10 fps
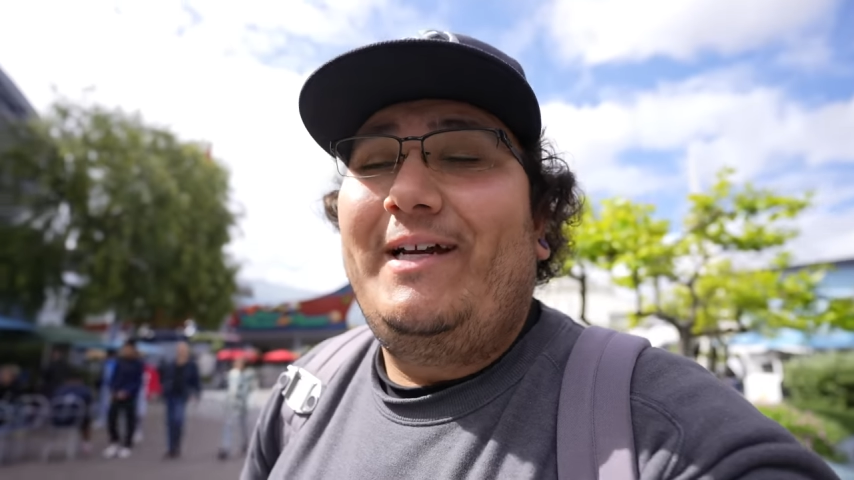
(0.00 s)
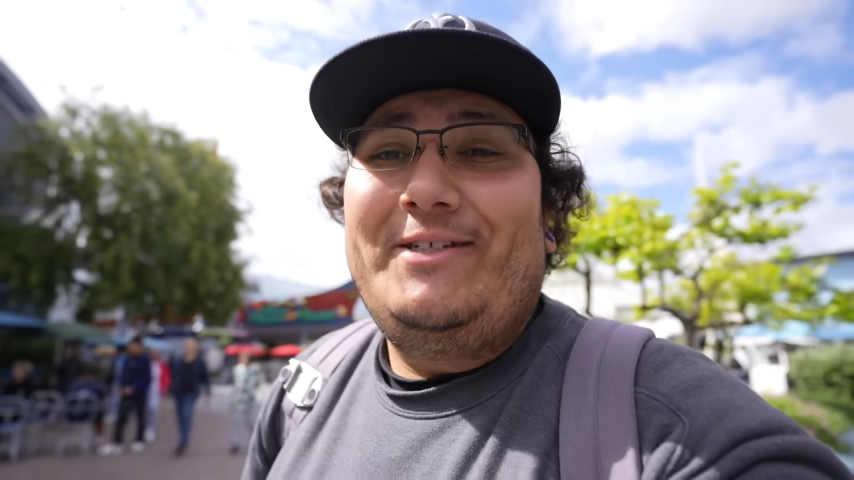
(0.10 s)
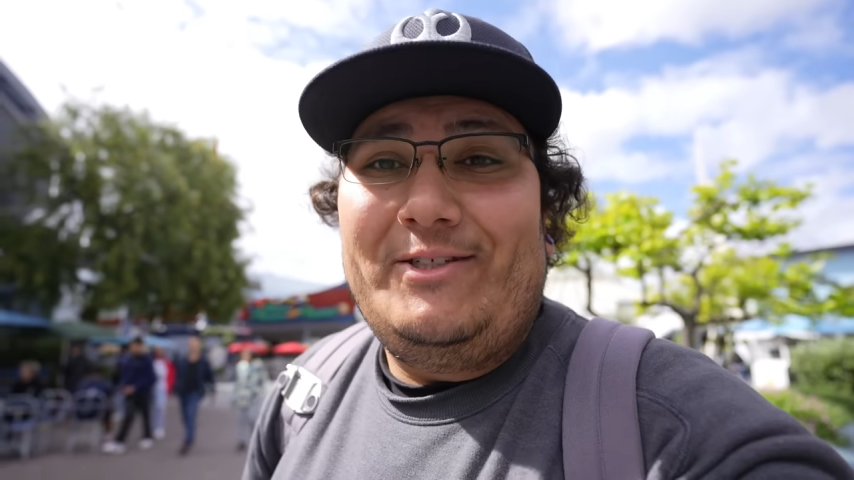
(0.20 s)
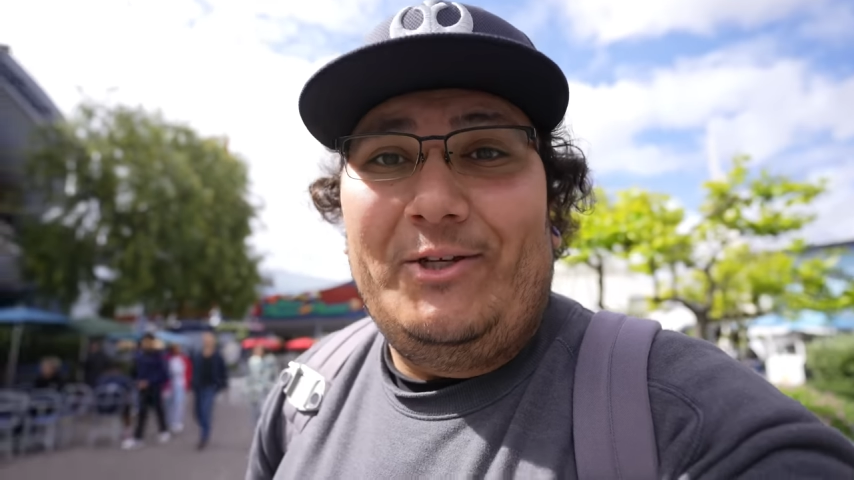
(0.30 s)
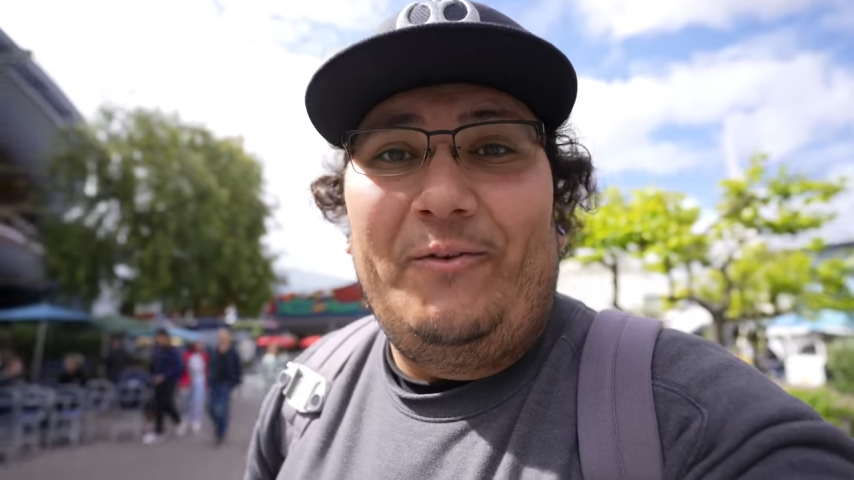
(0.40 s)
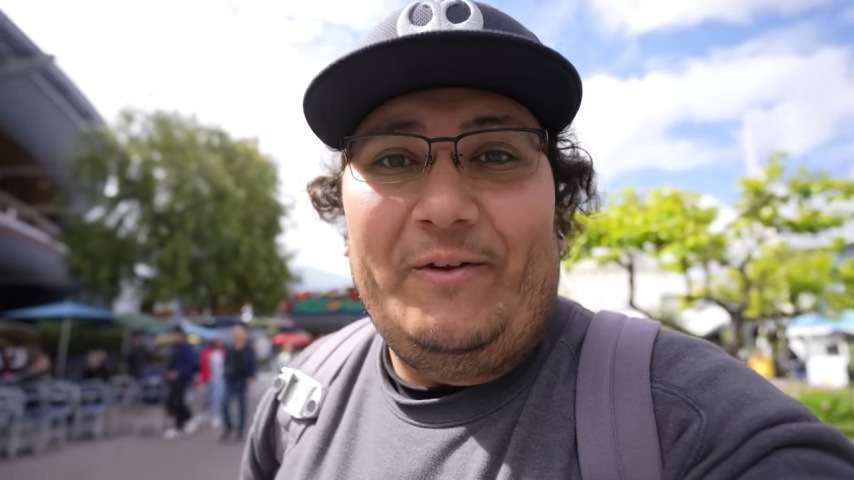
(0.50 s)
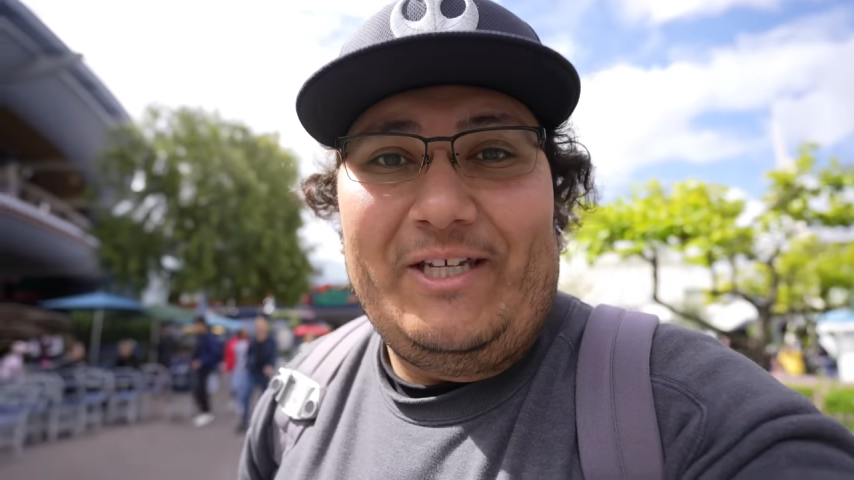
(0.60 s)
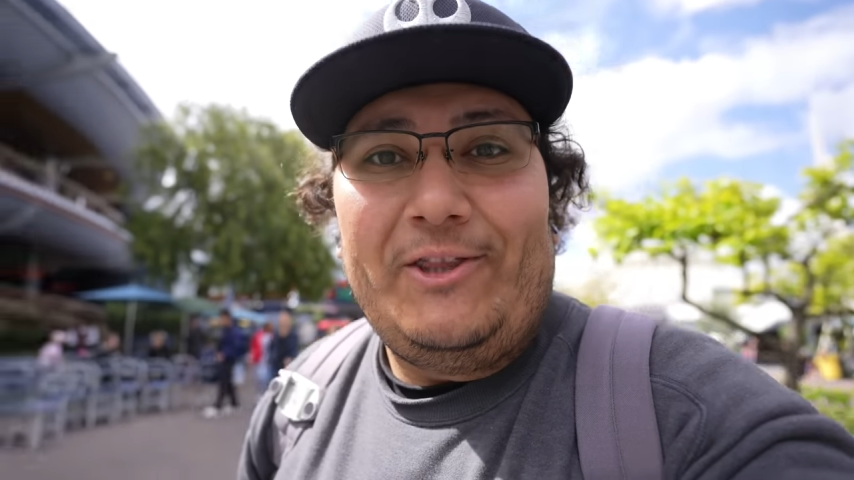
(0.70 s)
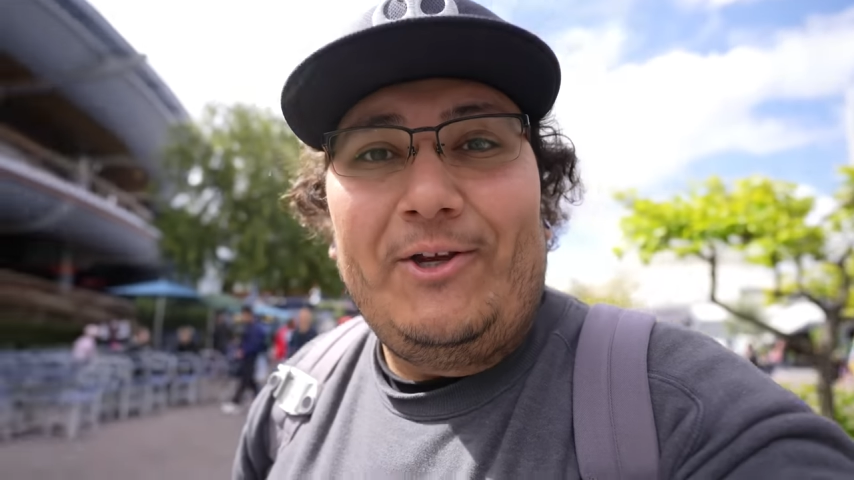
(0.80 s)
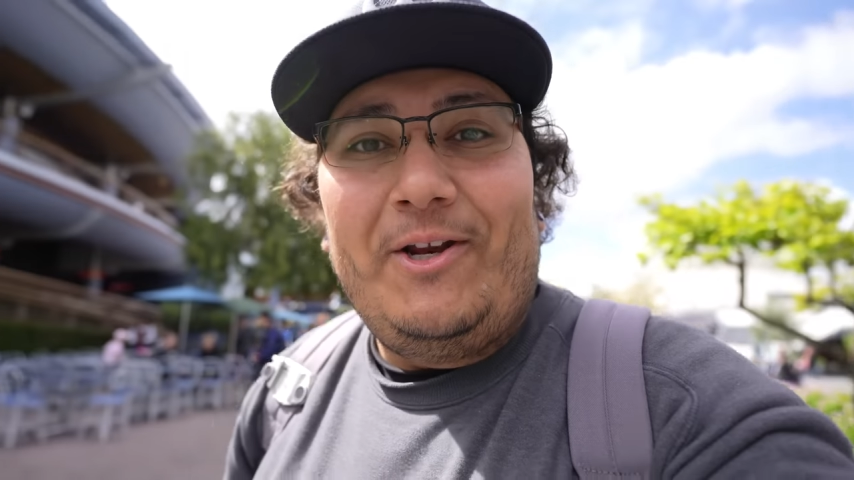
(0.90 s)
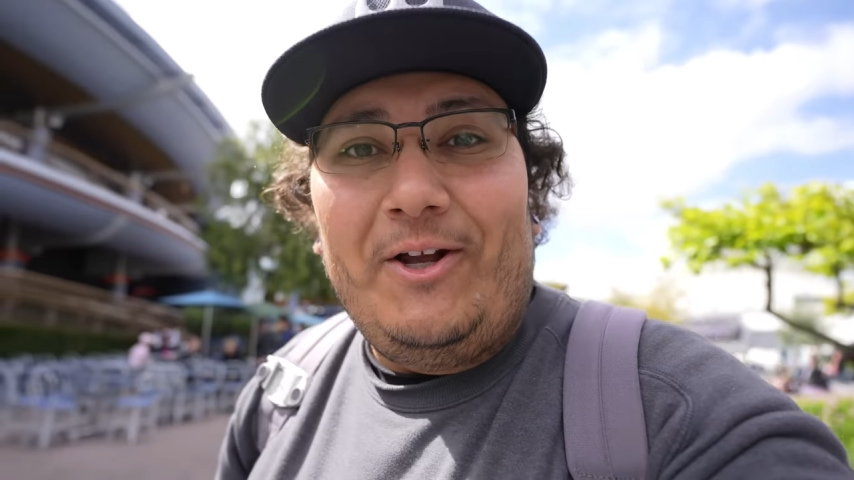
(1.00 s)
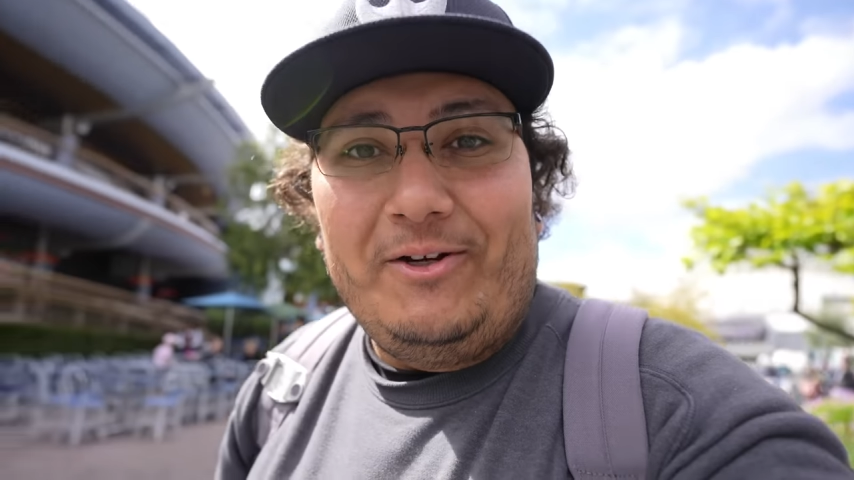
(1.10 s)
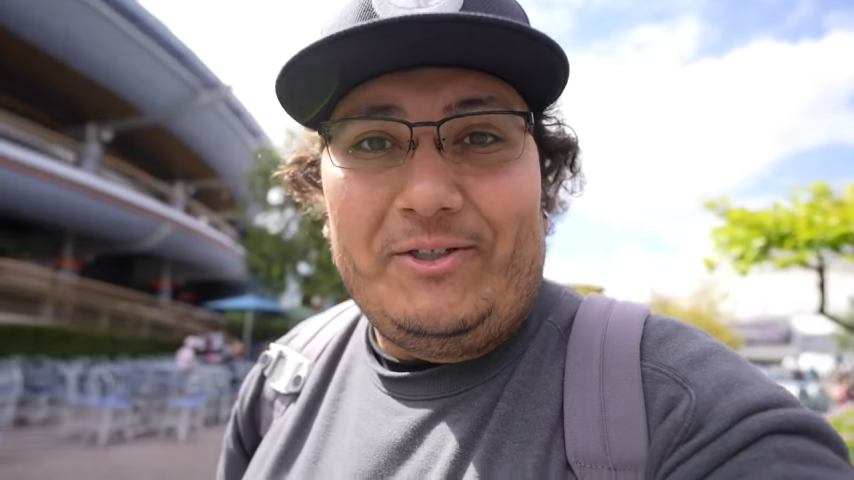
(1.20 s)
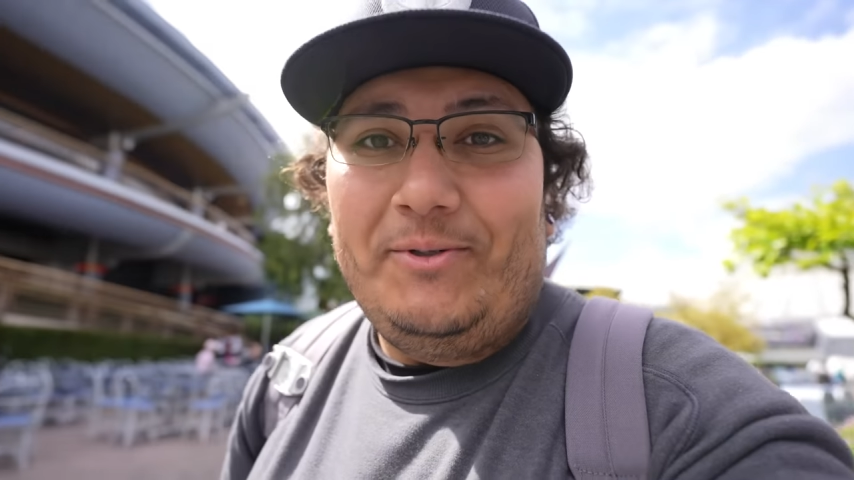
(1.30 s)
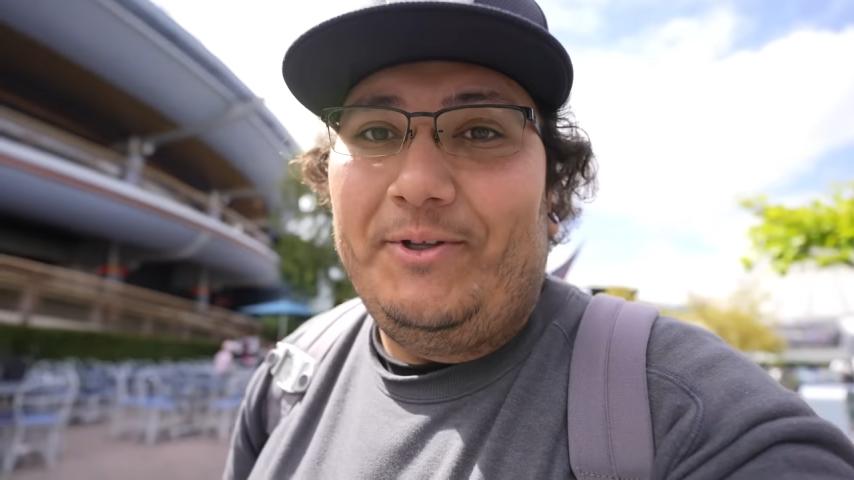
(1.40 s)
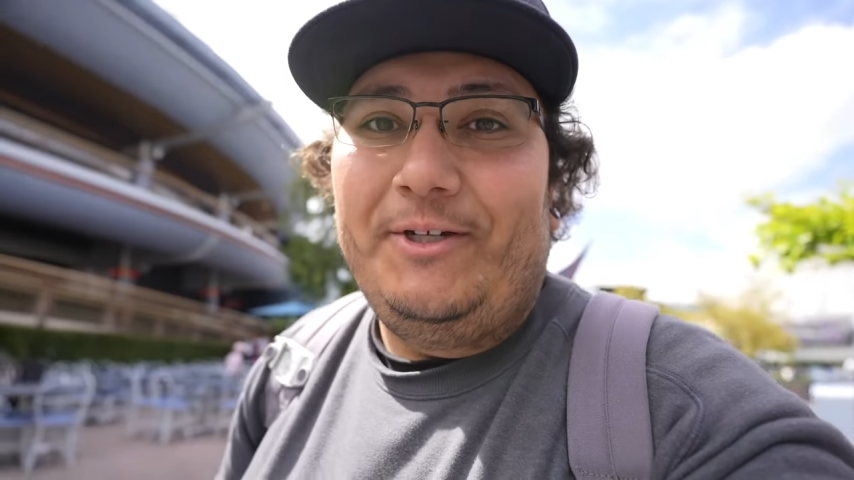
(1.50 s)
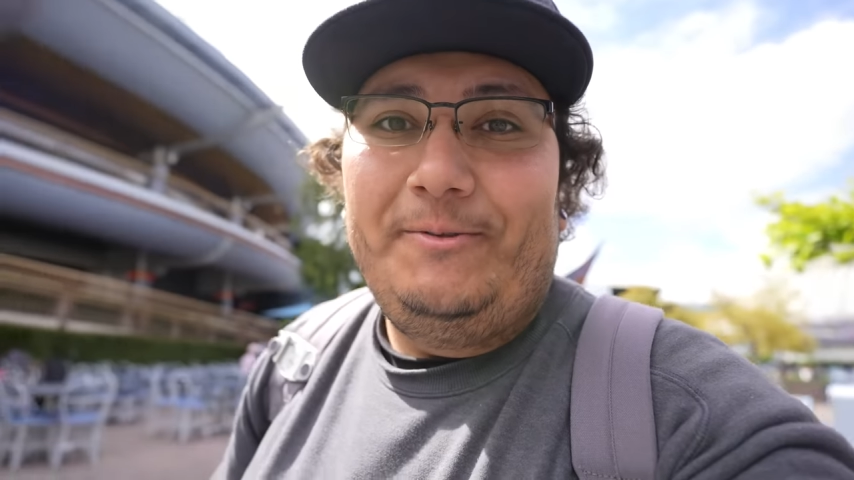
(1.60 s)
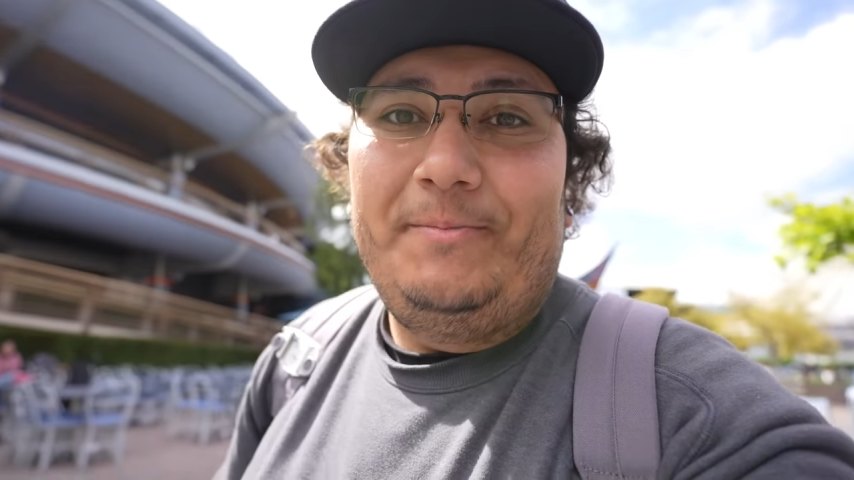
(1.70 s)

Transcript: I just don't know if it was like thirty dollars cool though.